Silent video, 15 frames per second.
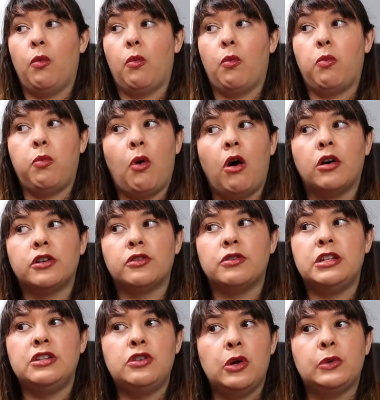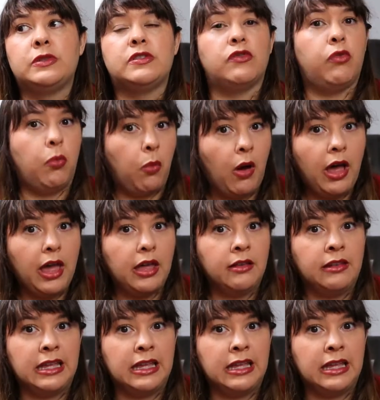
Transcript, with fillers: watery notes of what?